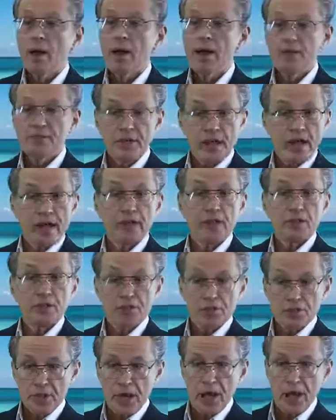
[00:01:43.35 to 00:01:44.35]
As Hegel
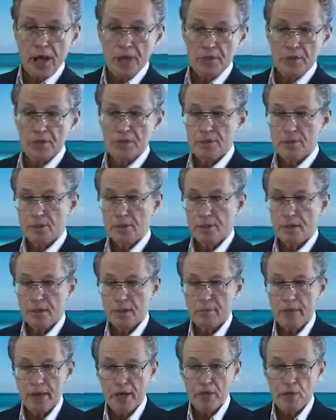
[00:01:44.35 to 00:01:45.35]
says,
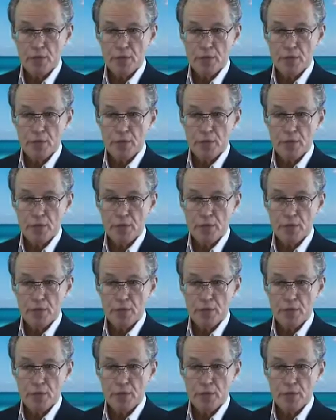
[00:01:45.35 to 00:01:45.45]
page